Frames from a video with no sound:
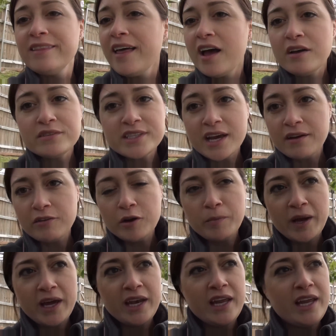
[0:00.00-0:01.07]
loves
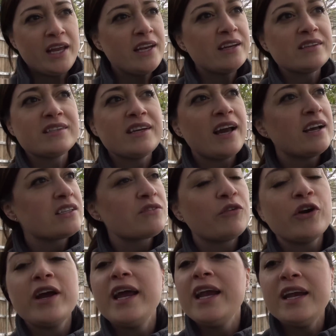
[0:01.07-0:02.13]
everybody. He doesn't ask for
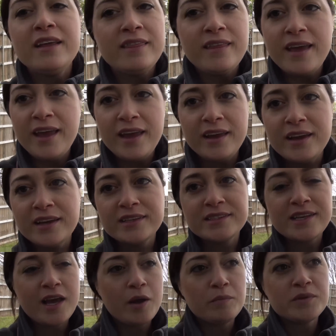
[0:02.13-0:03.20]
anything
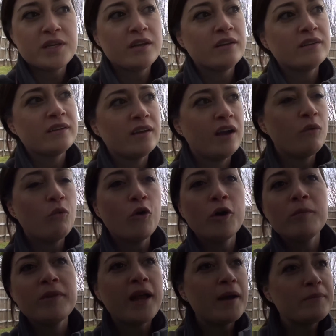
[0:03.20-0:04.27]
except a
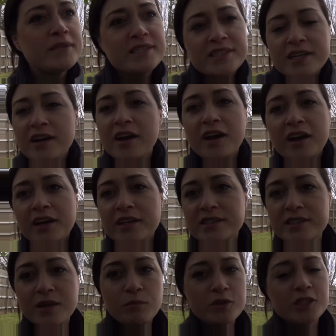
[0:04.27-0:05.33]
warm lap to sit on and
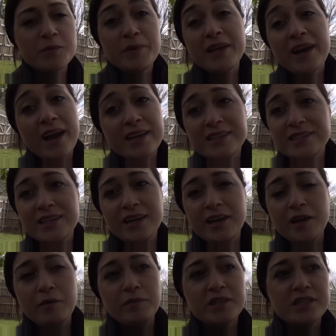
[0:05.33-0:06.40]
someone to be nice to
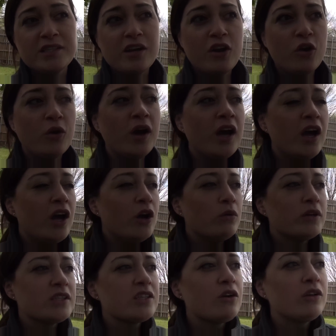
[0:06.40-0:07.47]
him. And so
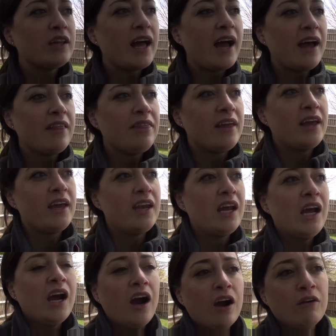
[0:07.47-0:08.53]
we're so glad that
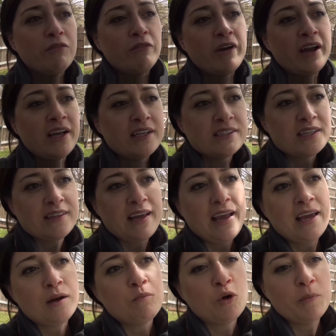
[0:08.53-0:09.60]
our friends at the
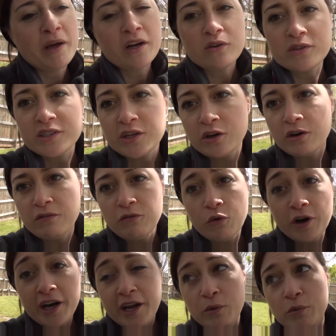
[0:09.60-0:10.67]
Animal Medical Center in
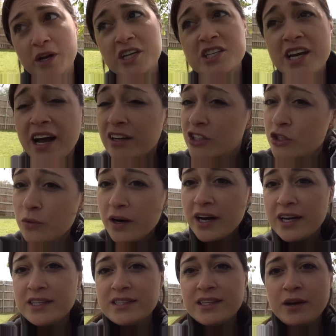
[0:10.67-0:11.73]
Forney reached out to
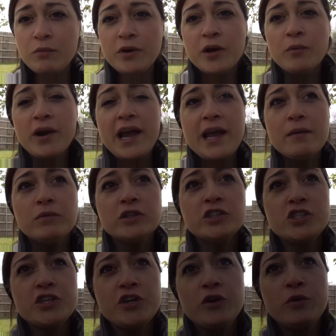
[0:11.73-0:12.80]
us, and we were able
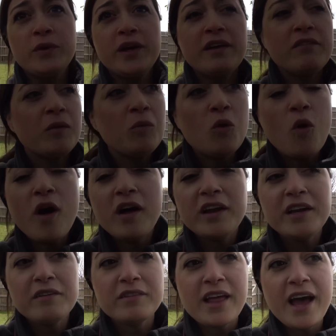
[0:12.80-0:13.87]
to give him quality
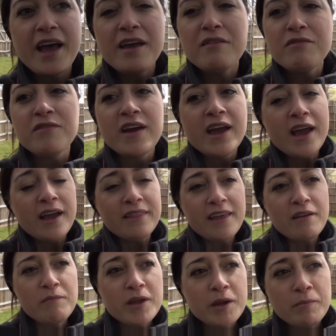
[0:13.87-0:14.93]
of life. They've
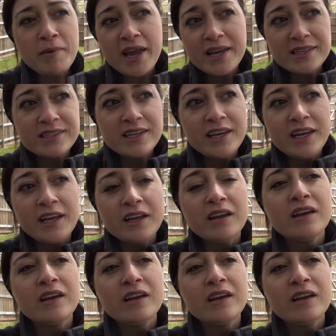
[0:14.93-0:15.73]
been amazing.